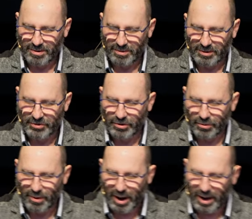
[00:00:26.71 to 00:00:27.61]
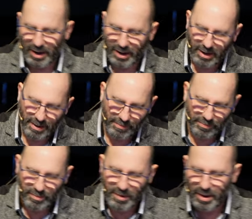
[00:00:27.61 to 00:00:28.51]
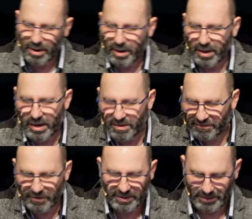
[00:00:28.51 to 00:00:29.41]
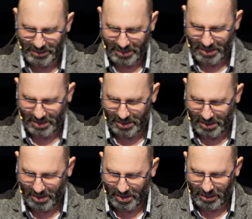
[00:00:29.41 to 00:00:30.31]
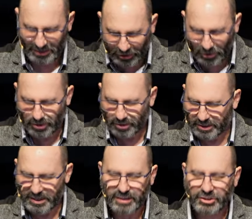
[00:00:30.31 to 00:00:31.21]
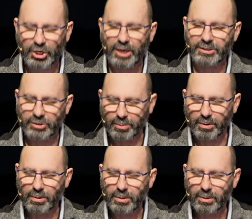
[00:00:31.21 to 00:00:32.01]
that you are infinite, eternal and unchangeable.